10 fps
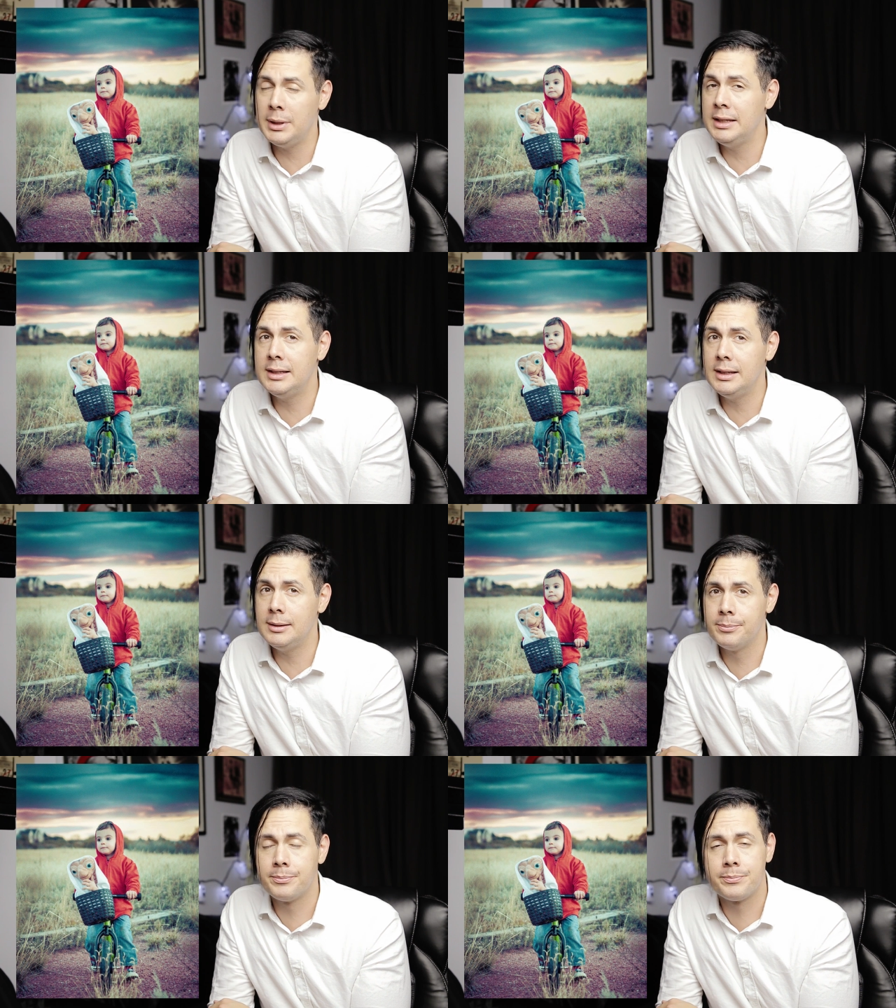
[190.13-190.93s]
from E.T.
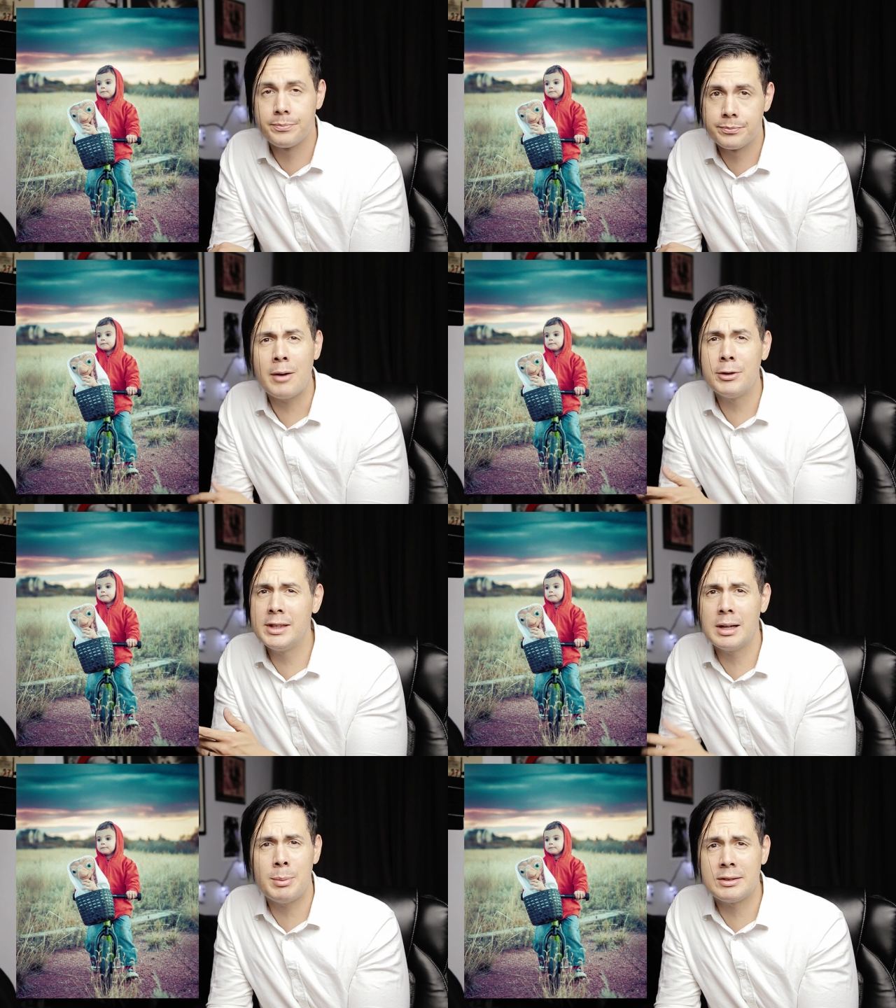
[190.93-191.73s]

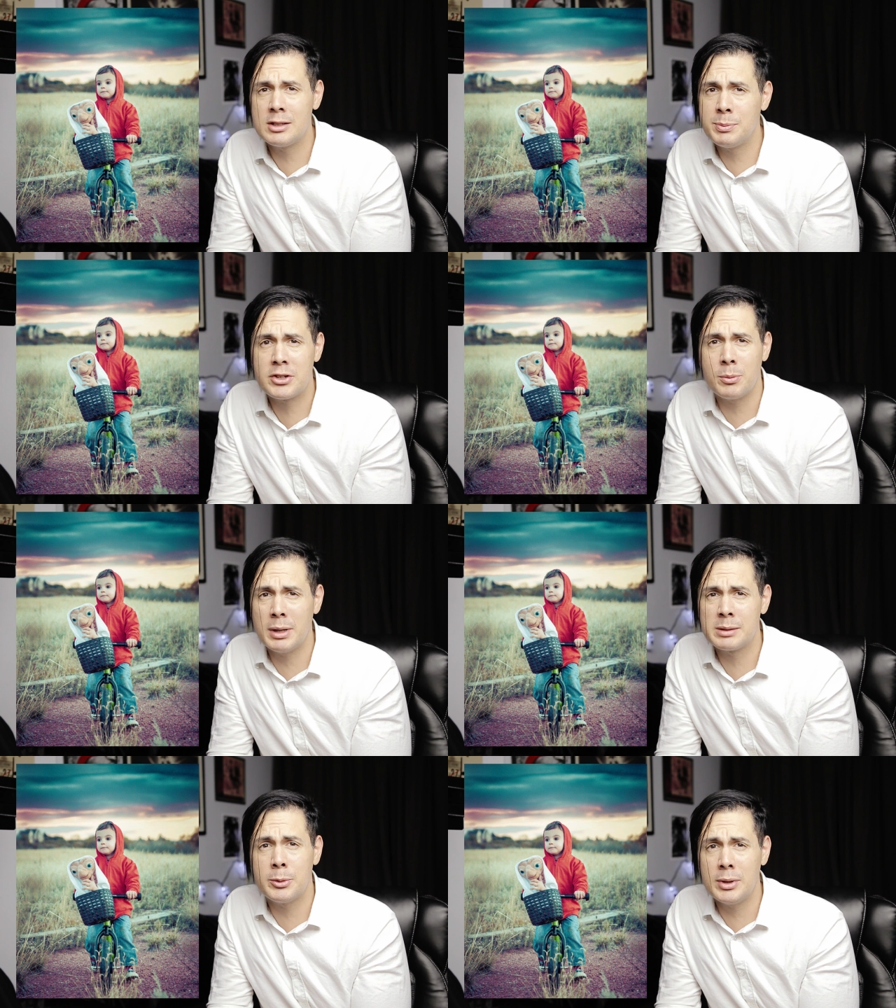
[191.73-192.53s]
Everything about this picture
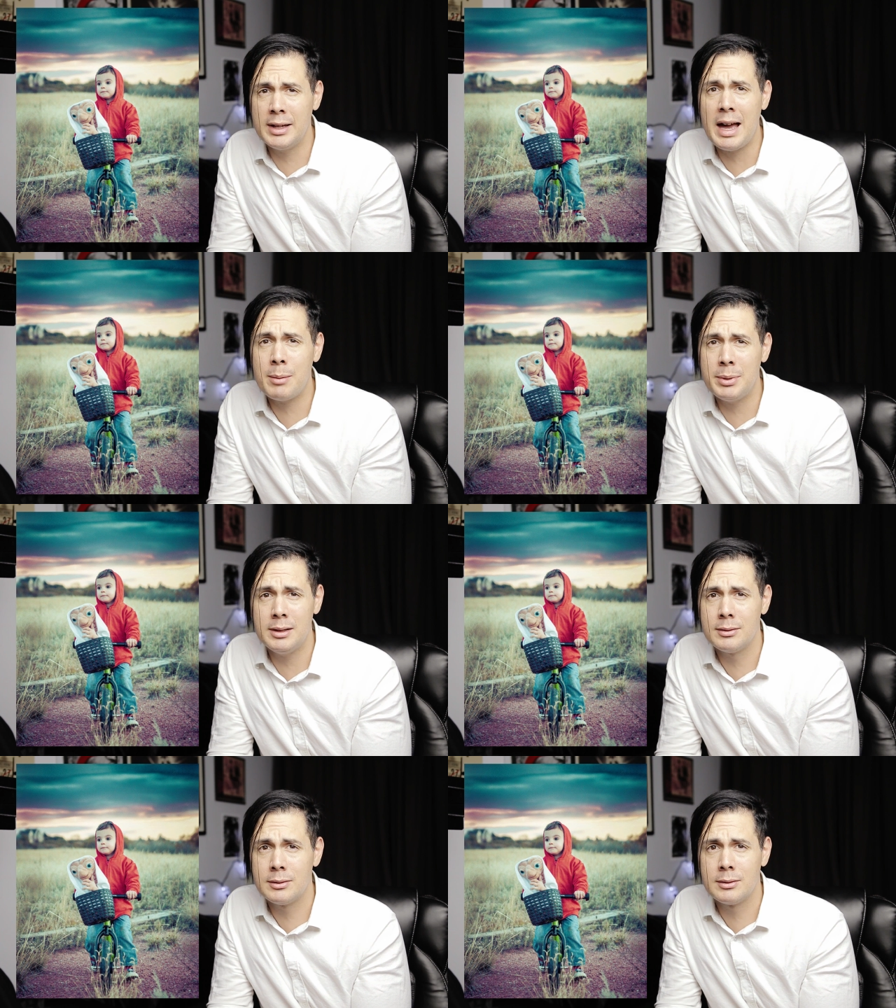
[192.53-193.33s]
makes me really
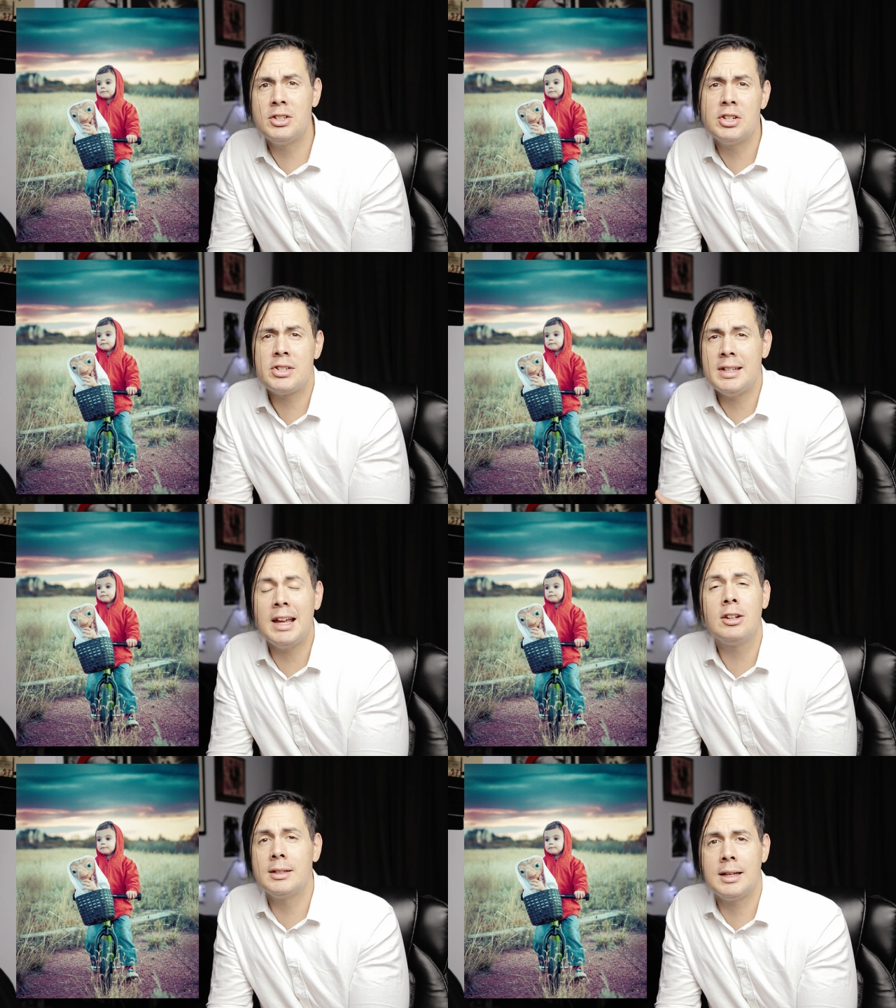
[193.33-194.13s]
happy. They just
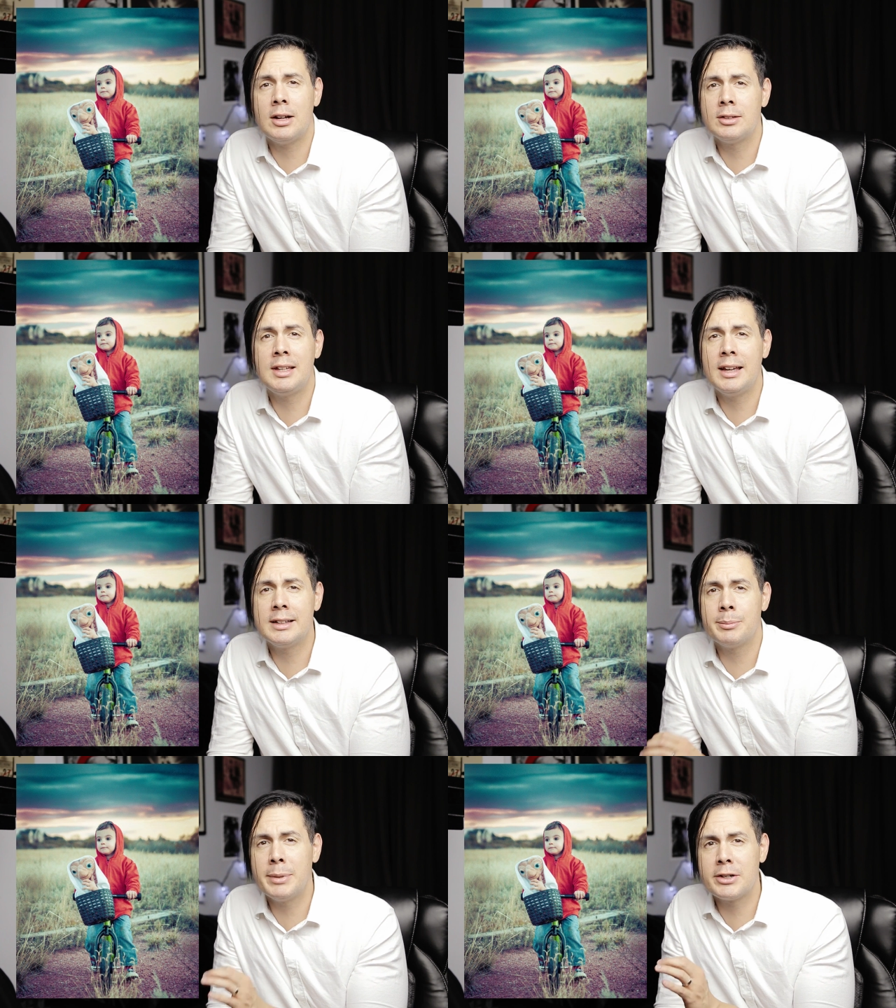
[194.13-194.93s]
nailed it down to
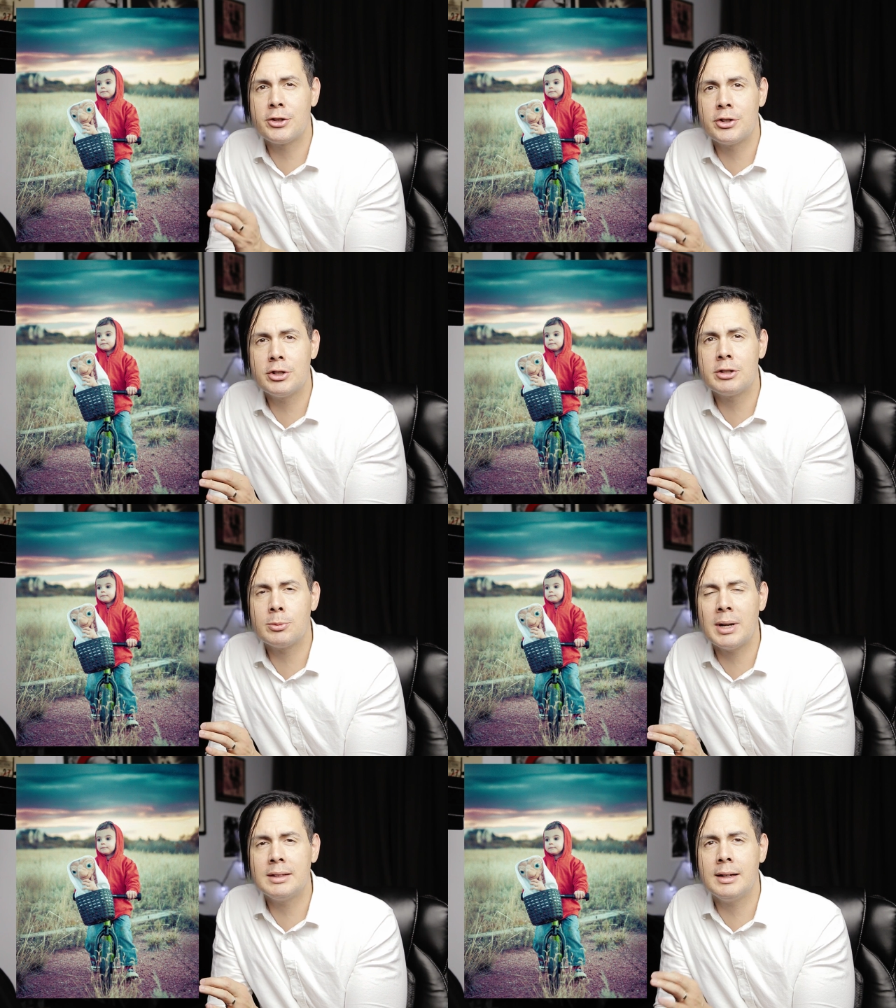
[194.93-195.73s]
taking the picture at just
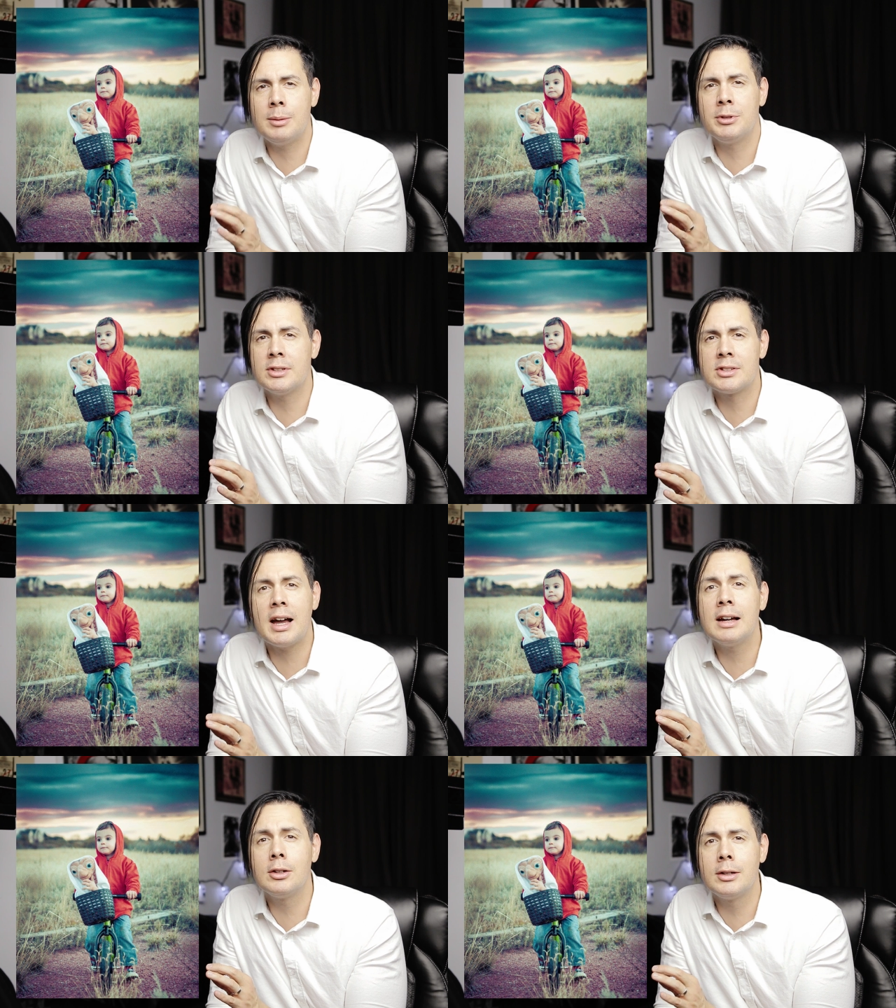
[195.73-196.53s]
the right time with the
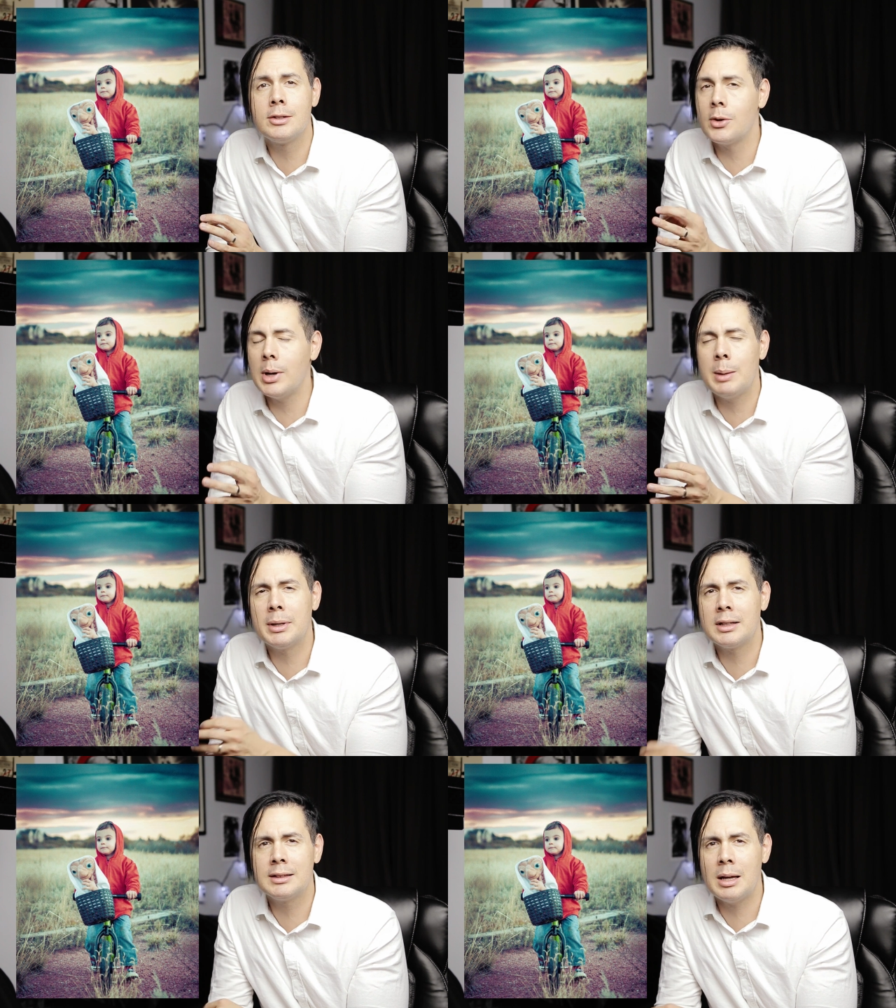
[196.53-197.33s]
sky looking so
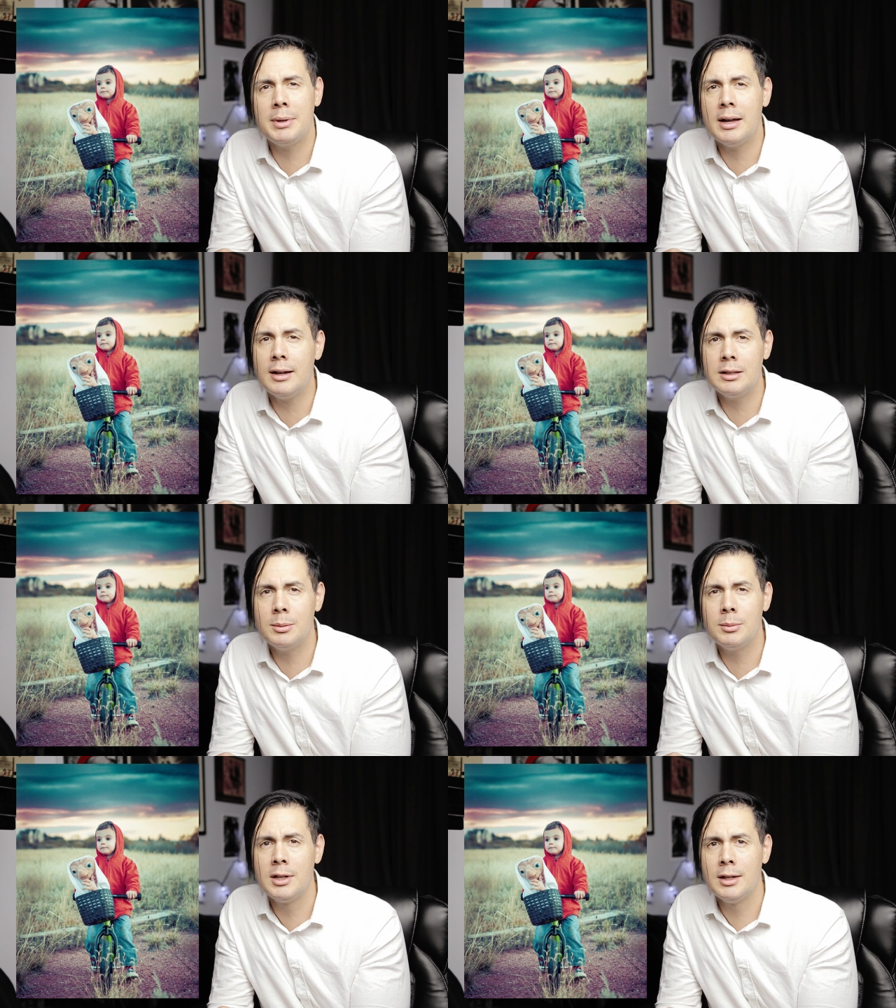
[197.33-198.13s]
epic like that behind him.